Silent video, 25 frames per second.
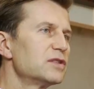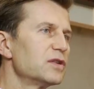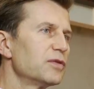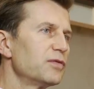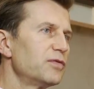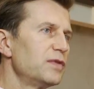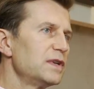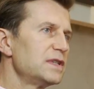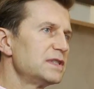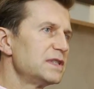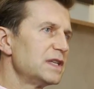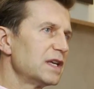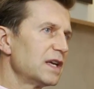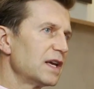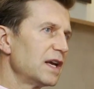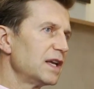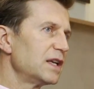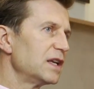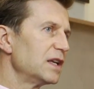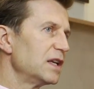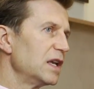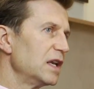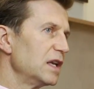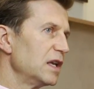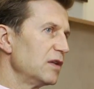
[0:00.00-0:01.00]

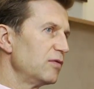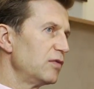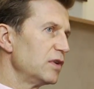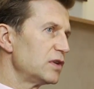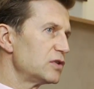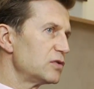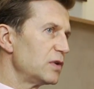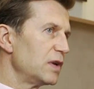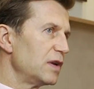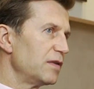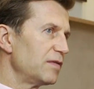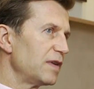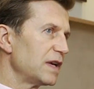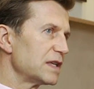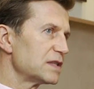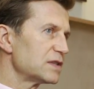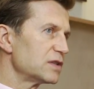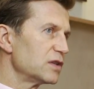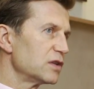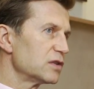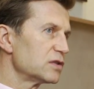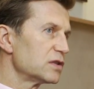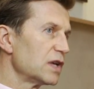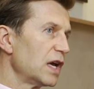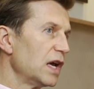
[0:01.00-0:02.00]
sophisticated individual
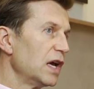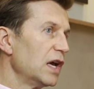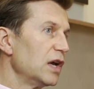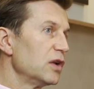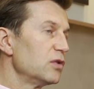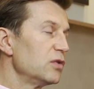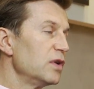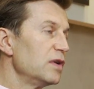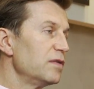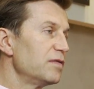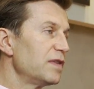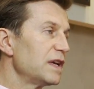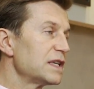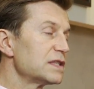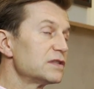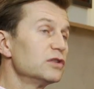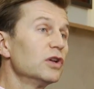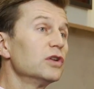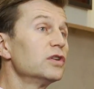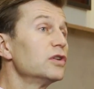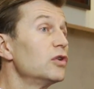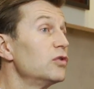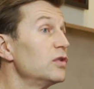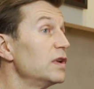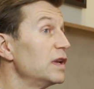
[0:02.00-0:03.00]
investors to invest
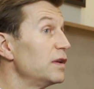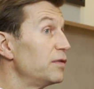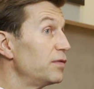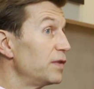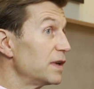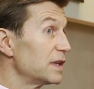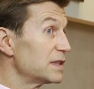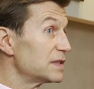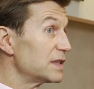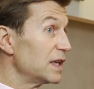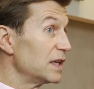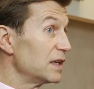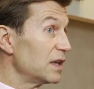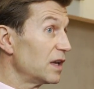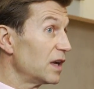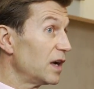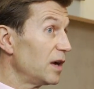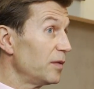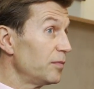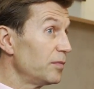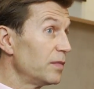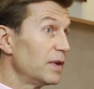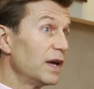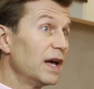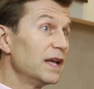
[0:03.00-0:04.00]
not only in fixed
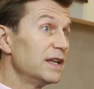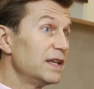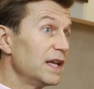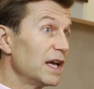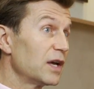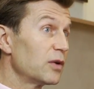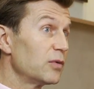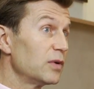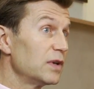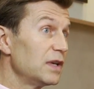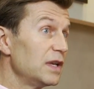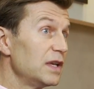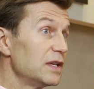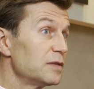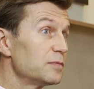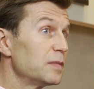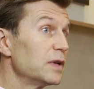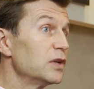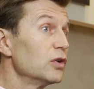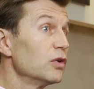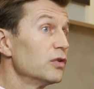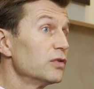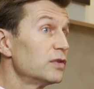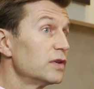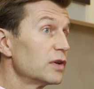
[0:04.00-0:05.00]
income and equities,
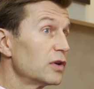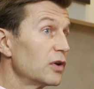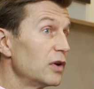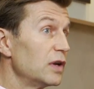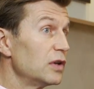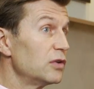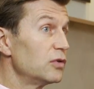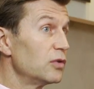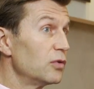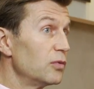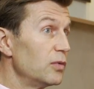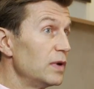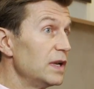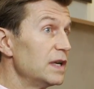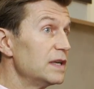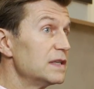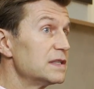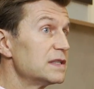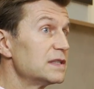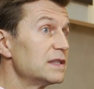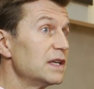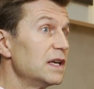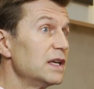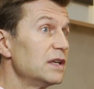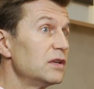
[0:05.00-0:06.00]
but also going to real
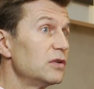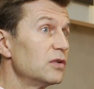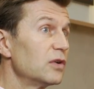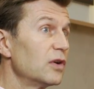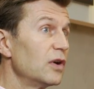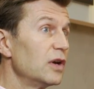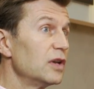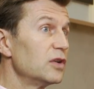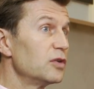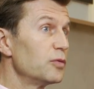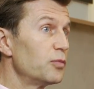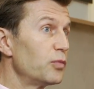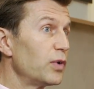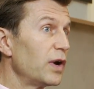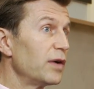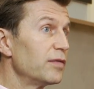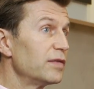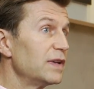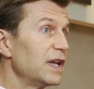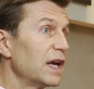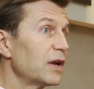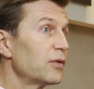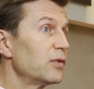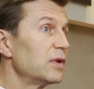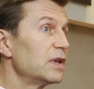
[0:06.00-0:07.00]
estate, to going to
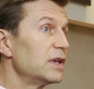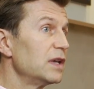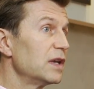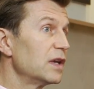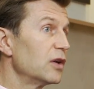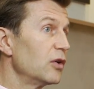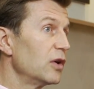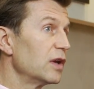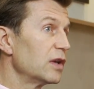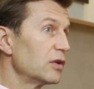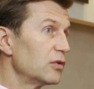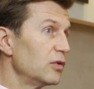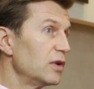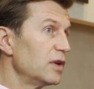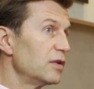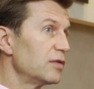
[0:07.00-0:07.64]
private equity, going to